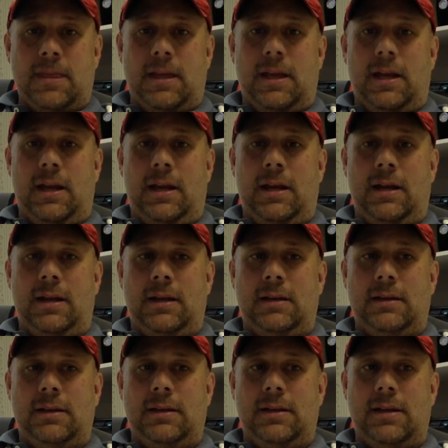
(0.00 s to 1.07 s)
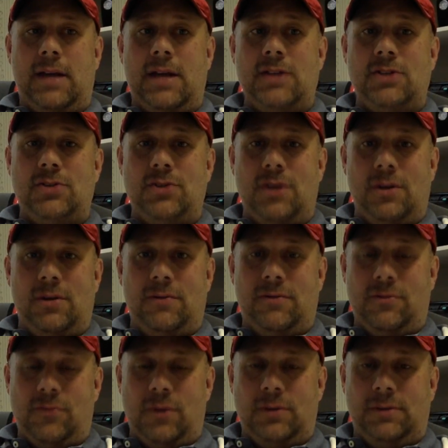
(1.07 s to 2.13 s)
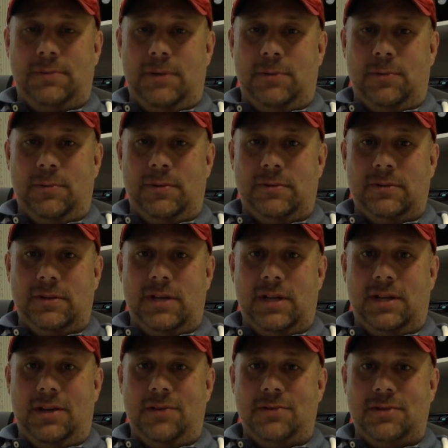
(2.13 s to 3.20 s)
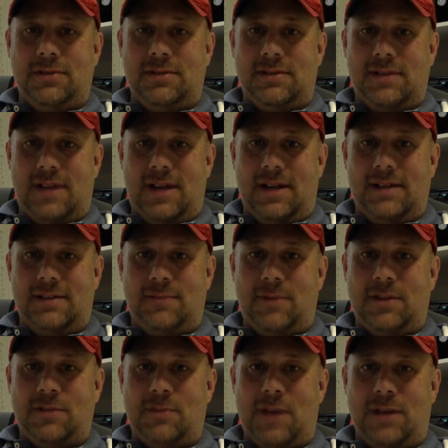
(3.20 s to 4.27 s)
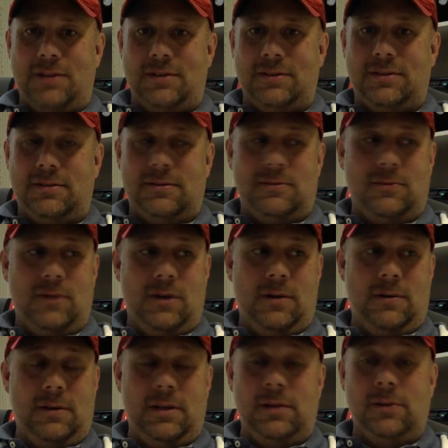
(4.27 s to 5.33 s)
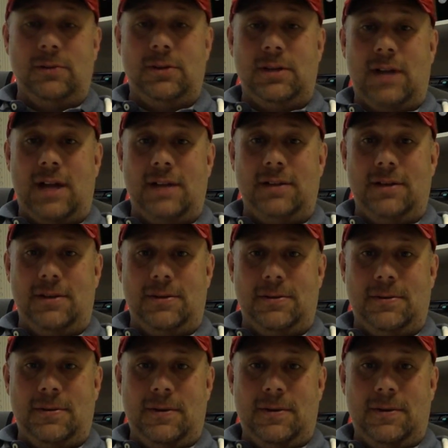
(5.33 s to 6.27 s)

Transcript: And as you know, if you rode the People Mover, it goes inside Space Mountain. Well, little did I know,